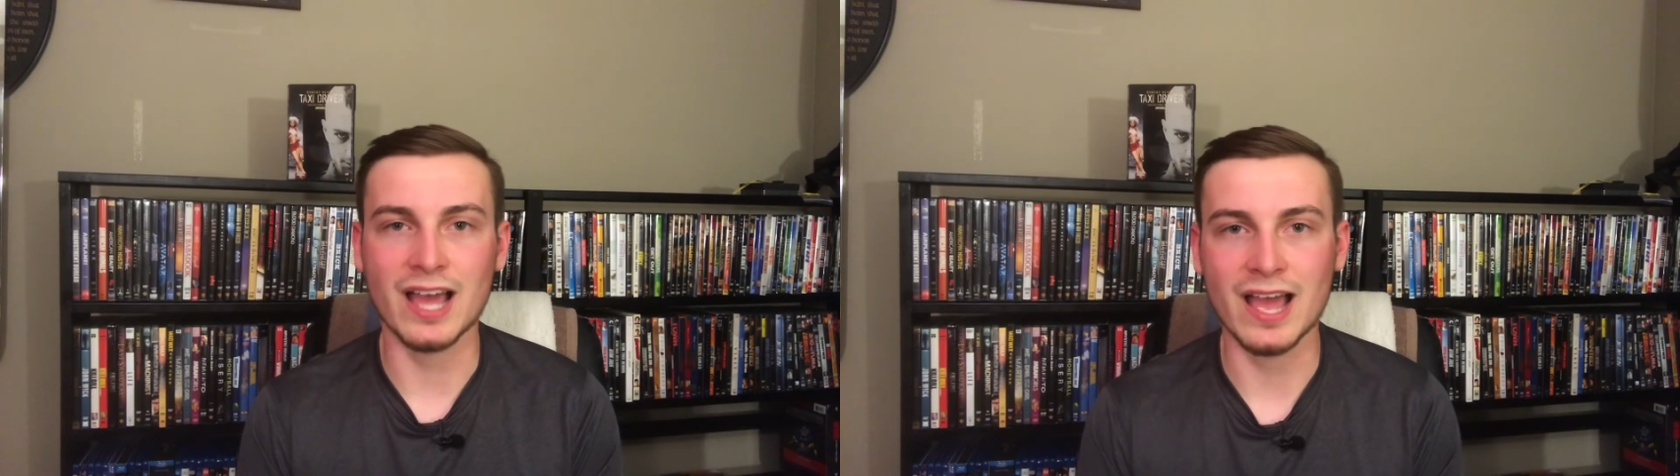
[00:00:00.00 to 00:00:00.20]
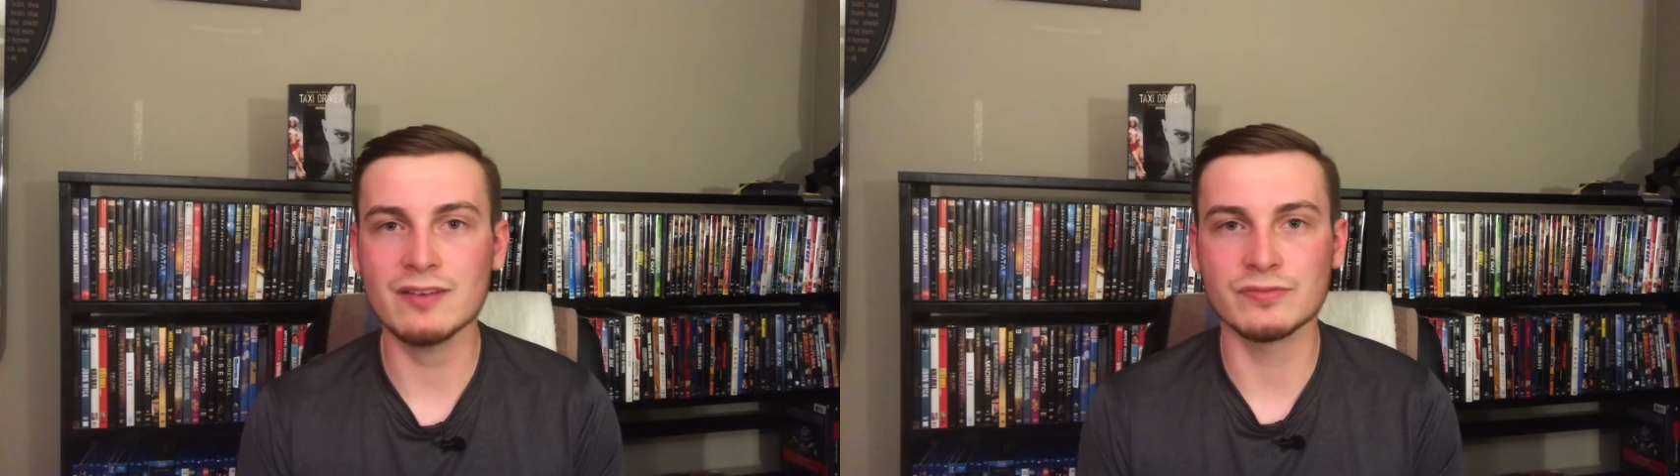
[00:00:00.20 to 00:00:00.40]

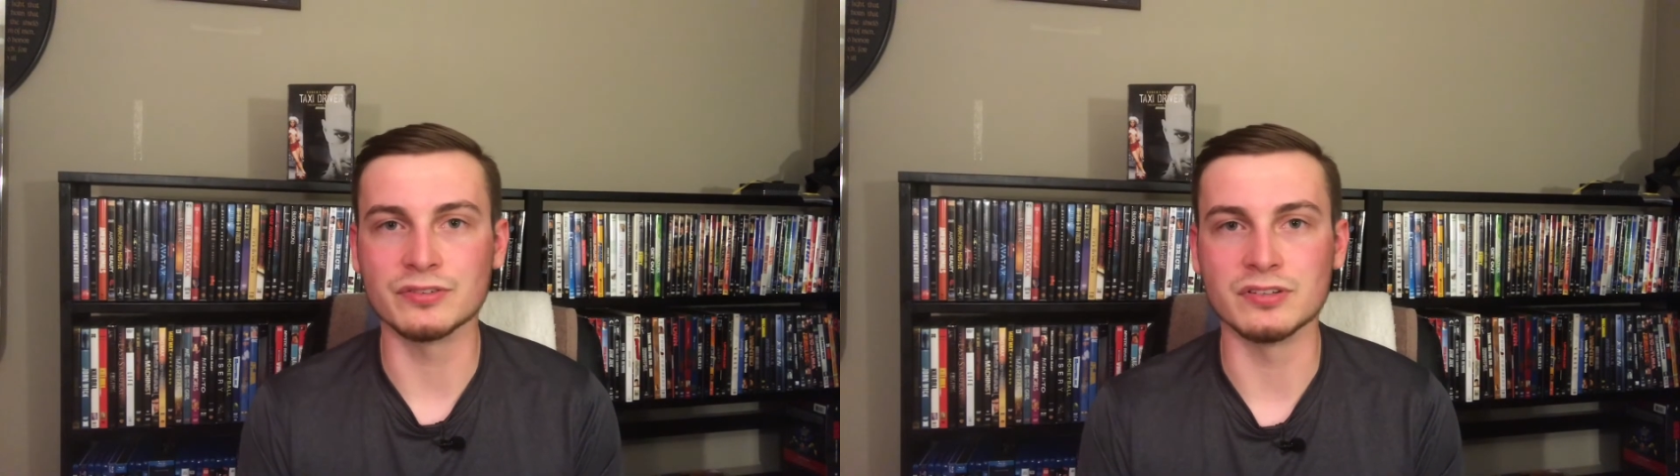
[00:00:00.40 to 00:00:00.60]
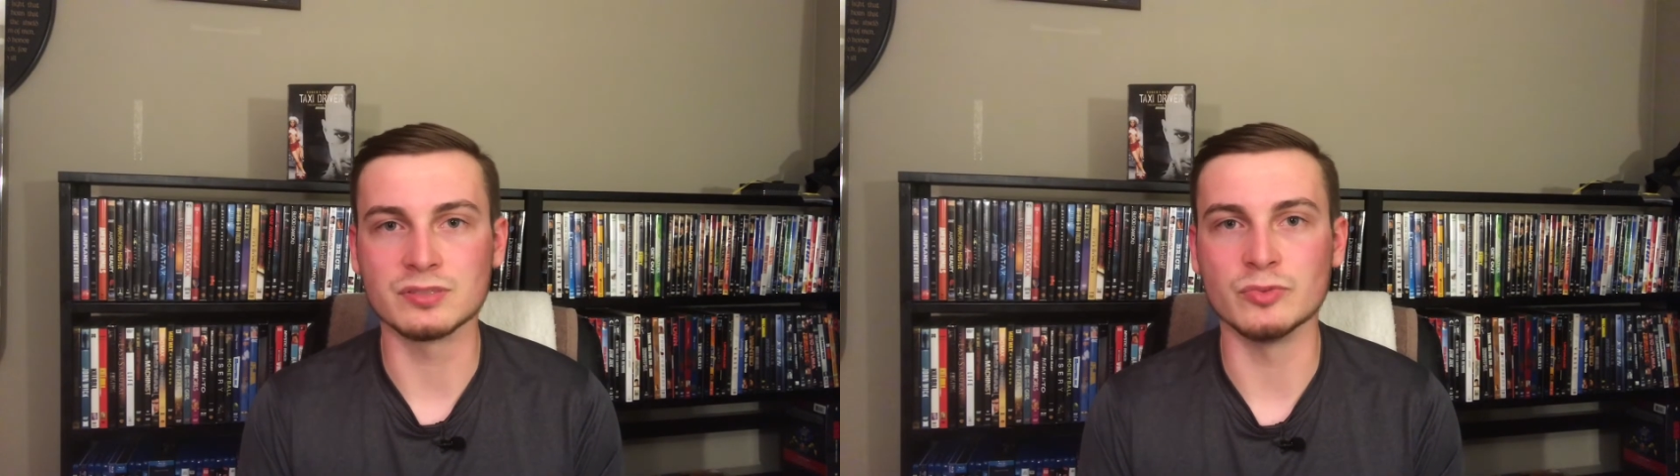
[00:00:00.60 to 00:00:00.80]
have for
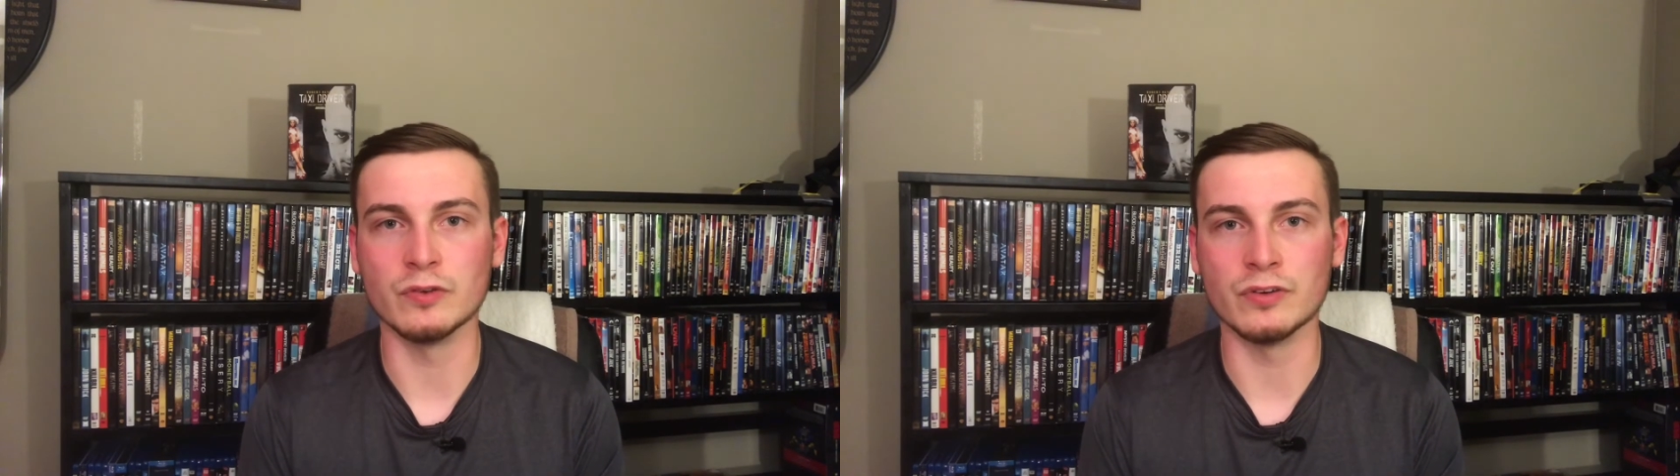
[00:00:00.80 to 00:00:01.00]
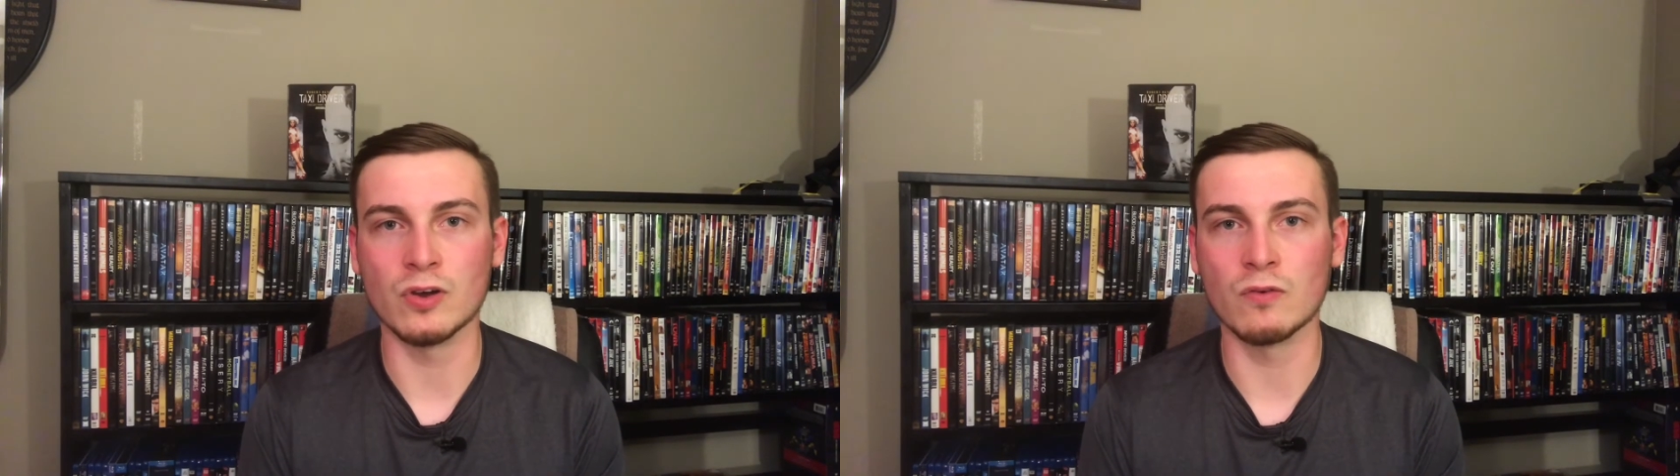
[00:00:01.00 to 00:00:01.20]
this
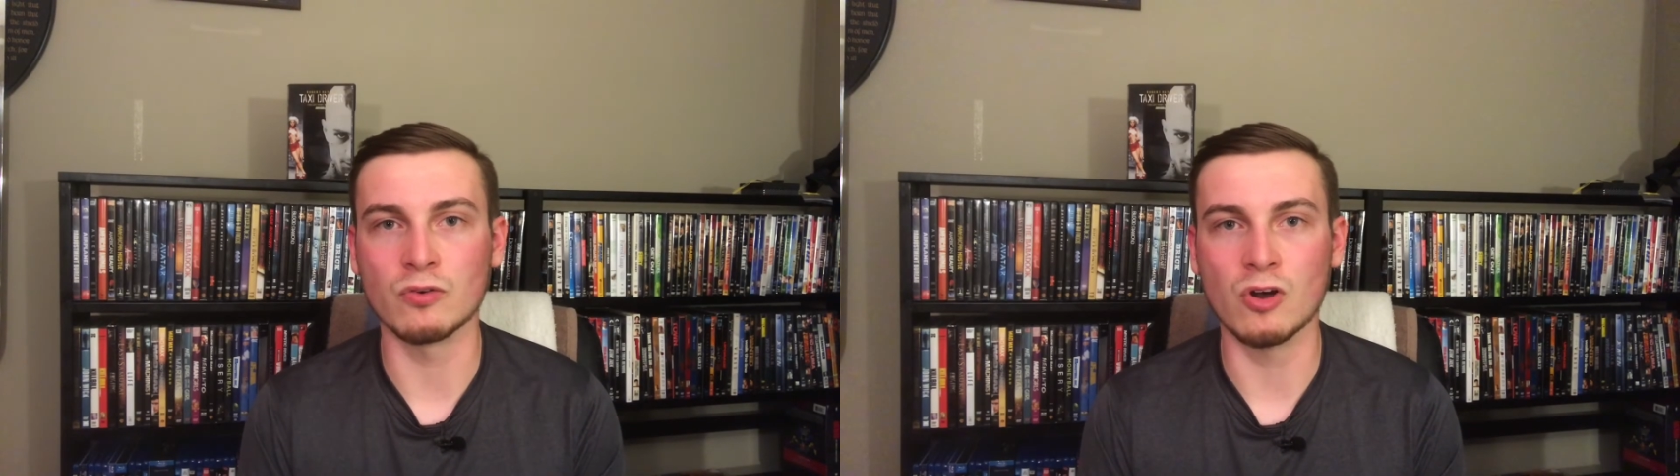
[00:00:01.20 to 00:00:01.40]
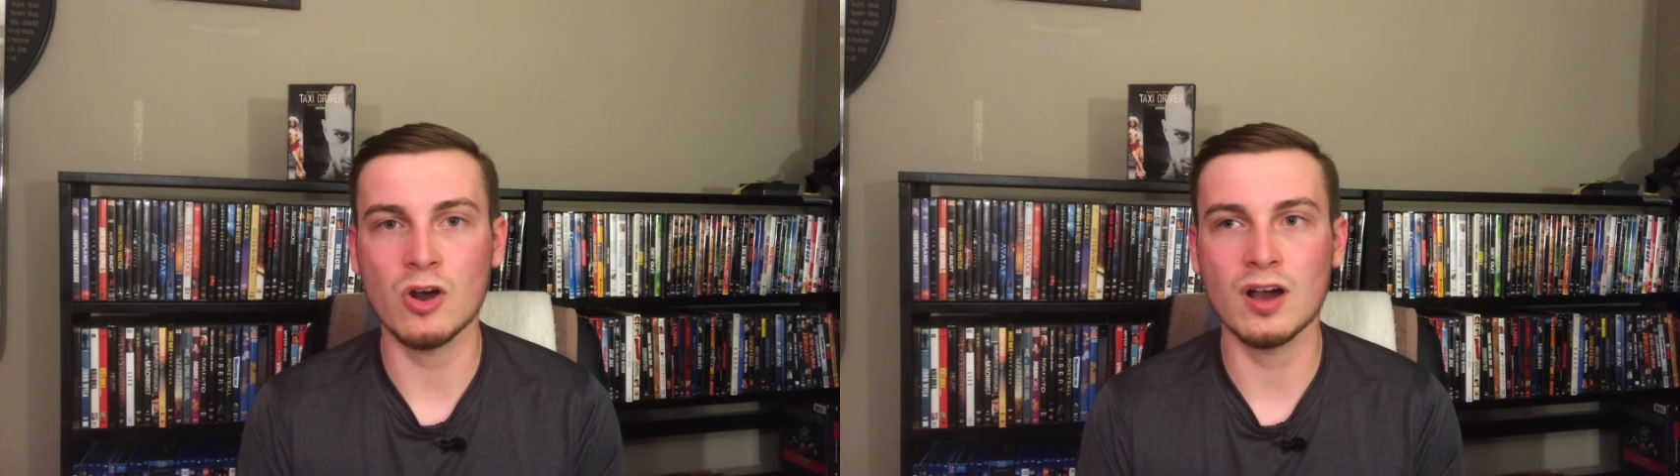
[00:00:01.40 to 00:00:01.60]
movie
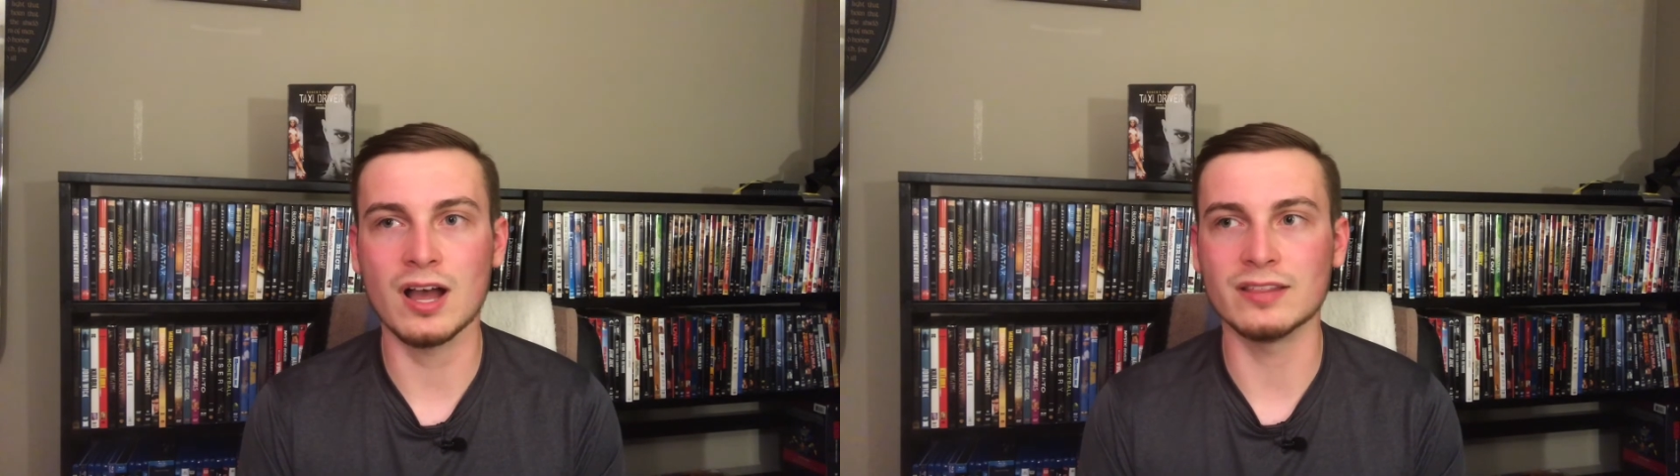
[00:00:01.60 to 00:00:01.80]
overall.